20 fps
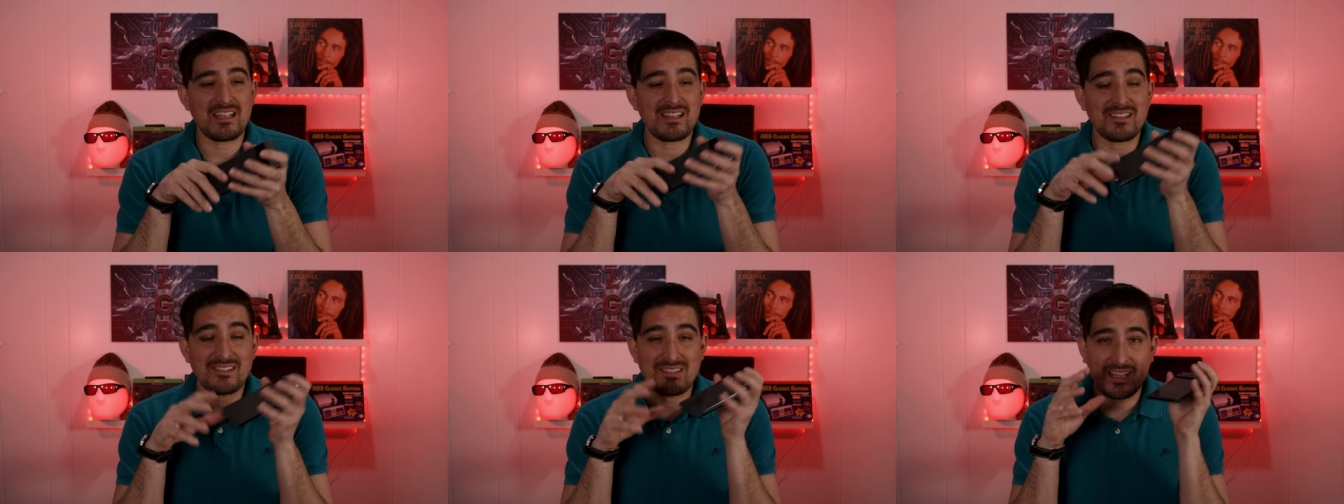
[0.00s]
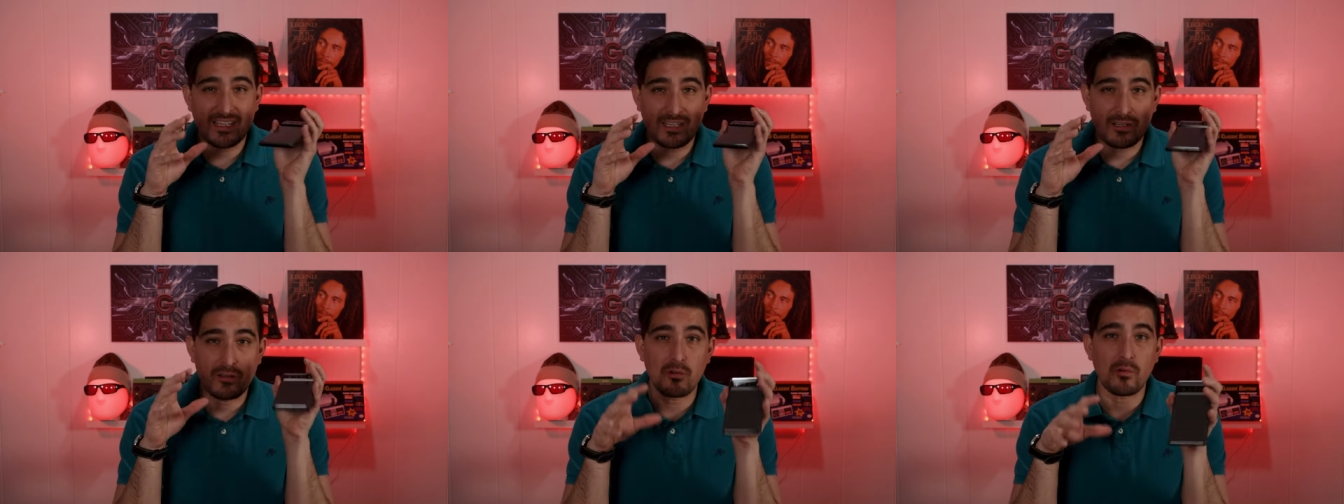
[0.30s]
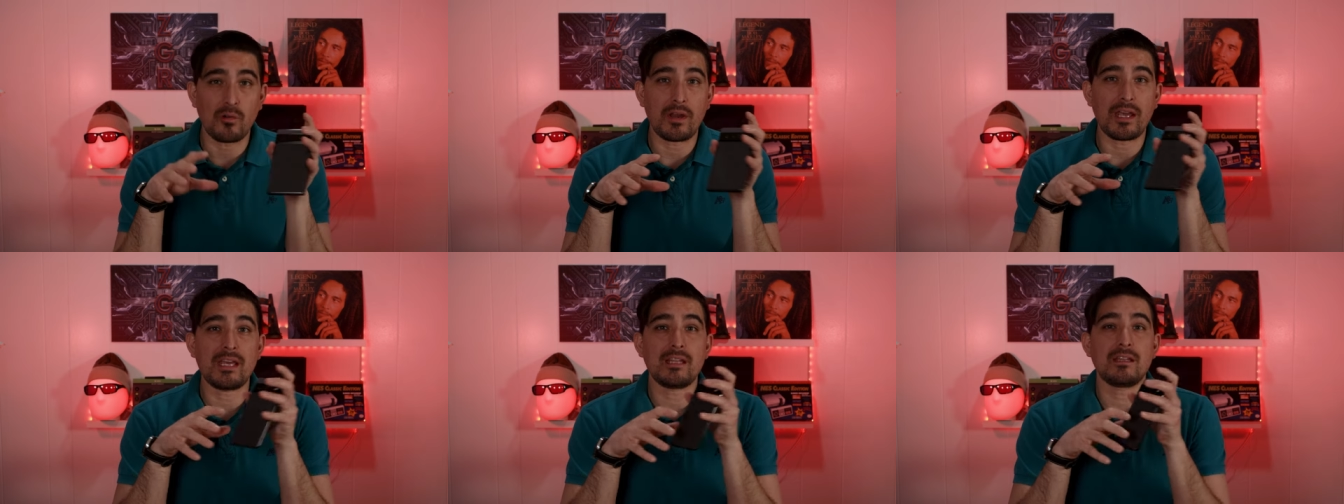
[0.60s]
it's a
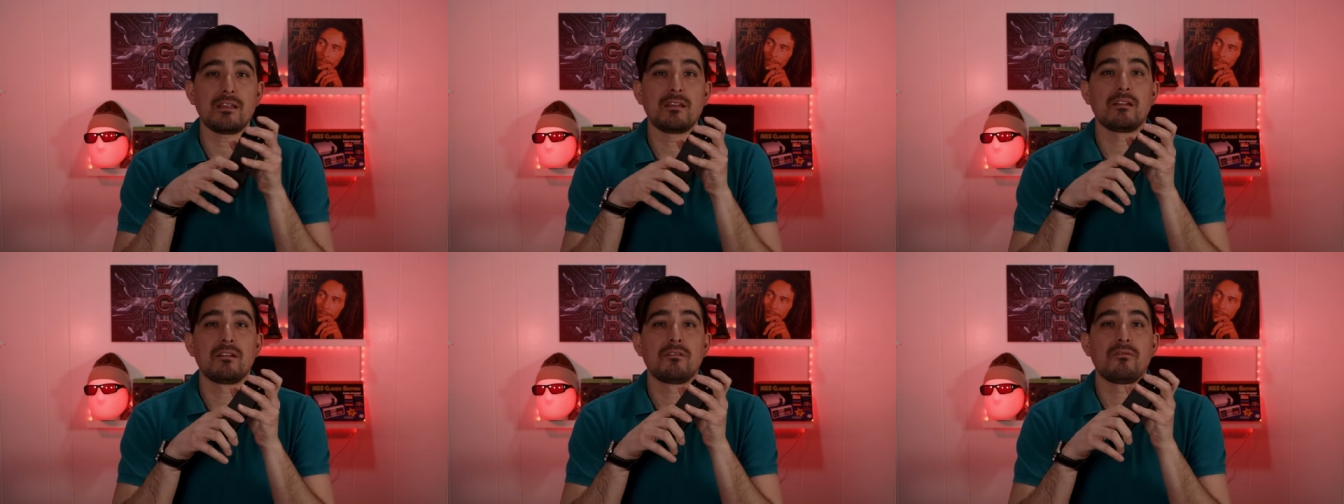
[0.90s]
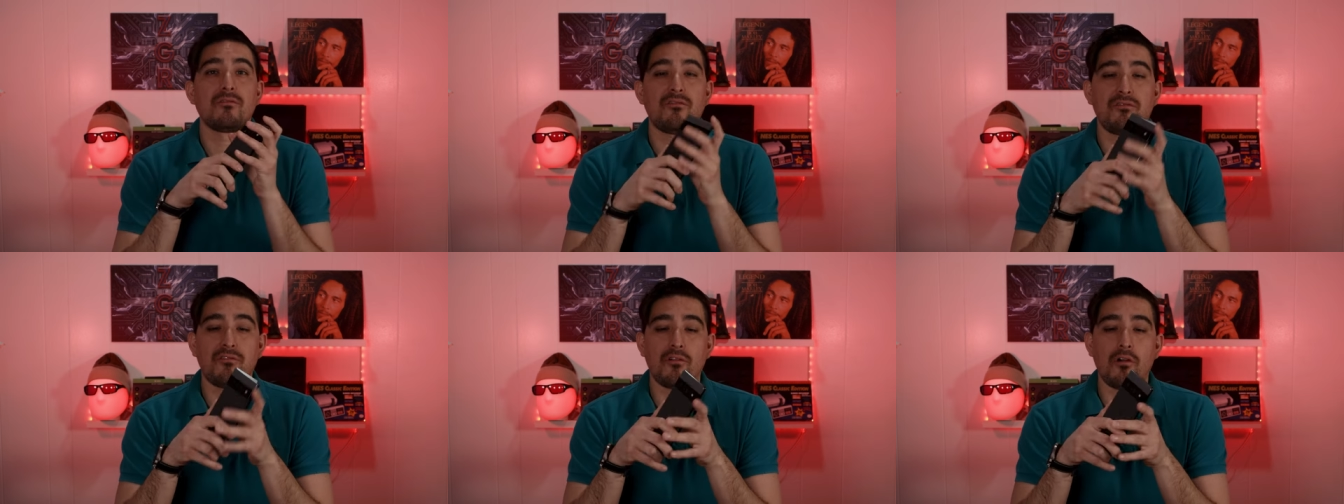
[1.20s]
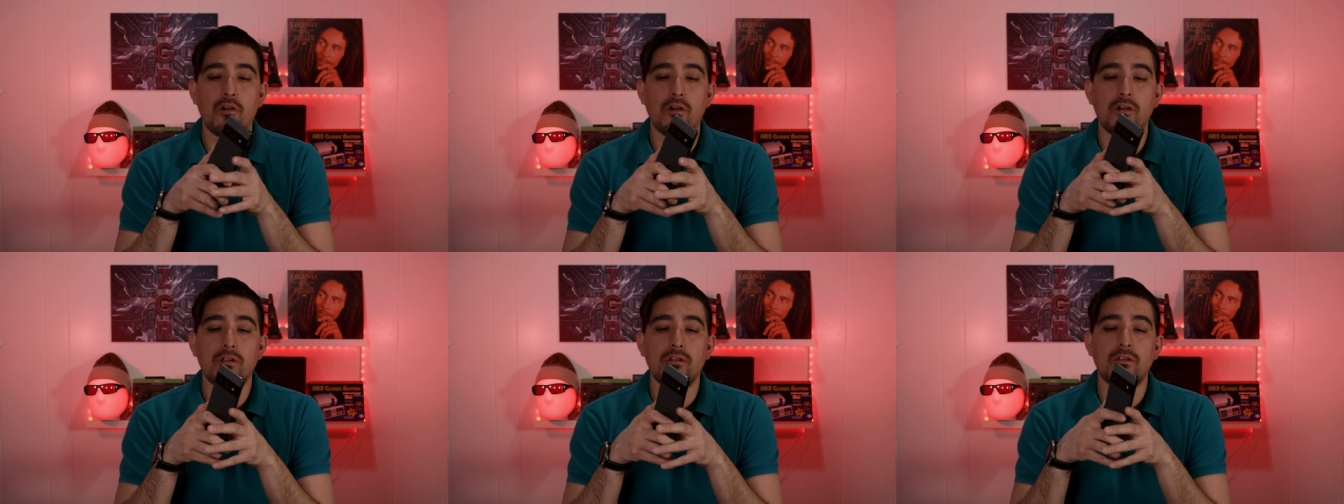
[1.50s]
great
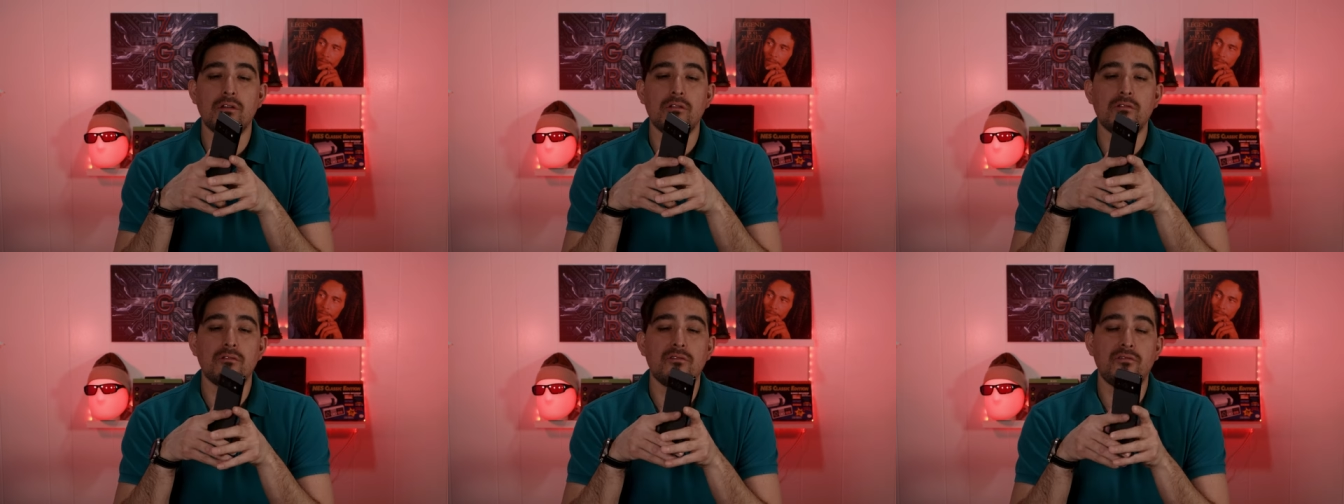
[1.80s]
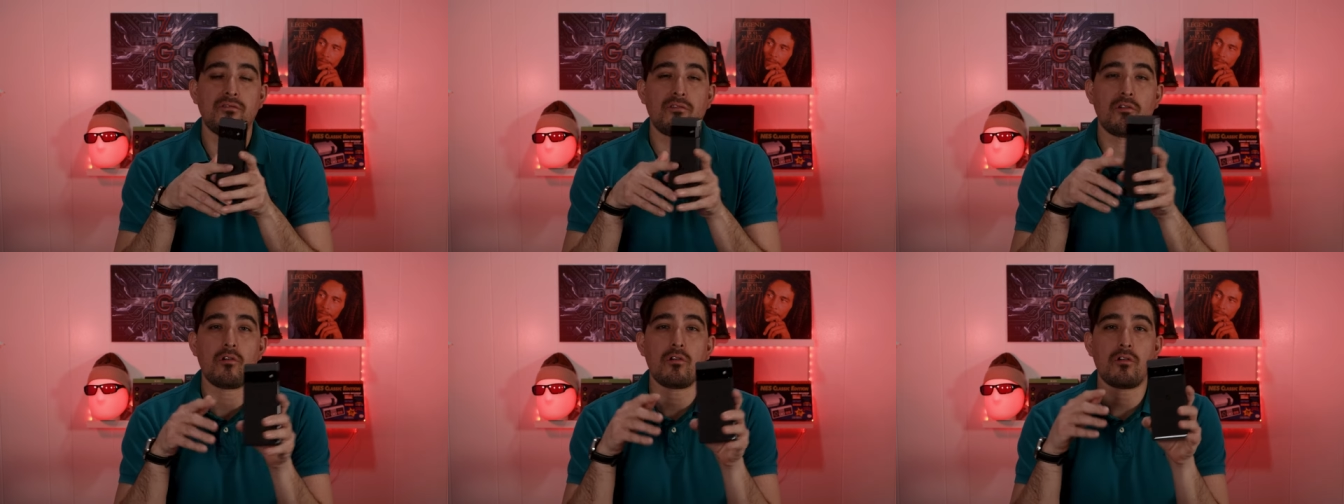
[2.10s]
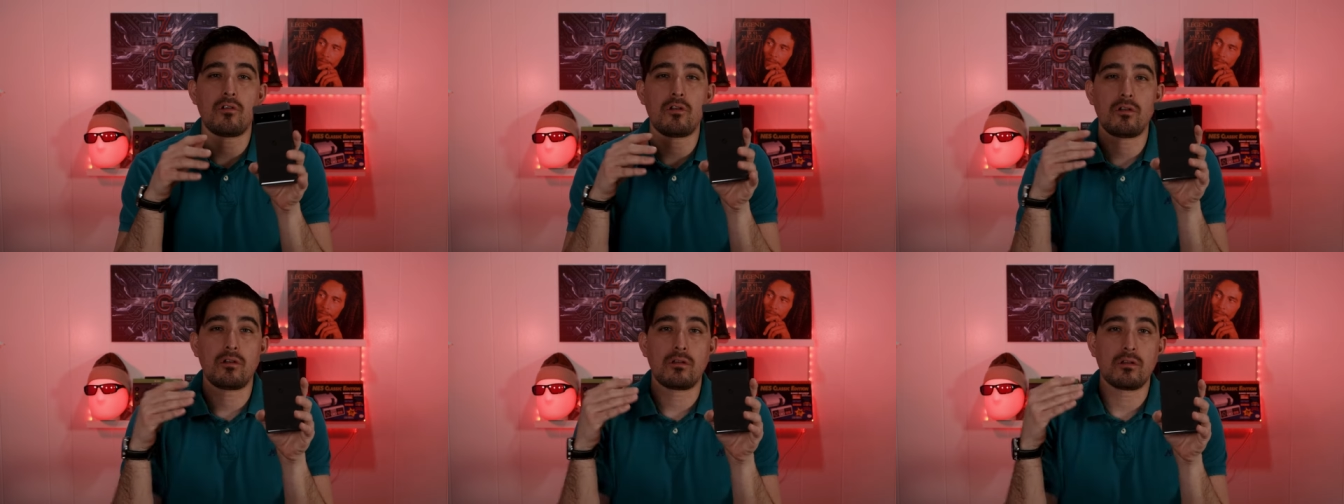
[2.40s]
phone
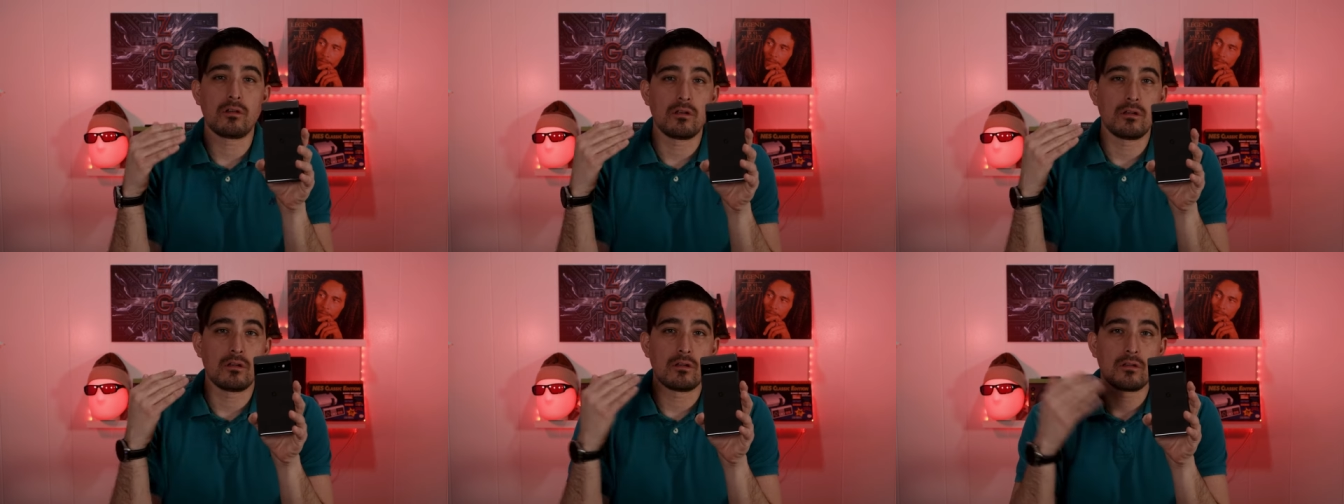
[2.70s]
for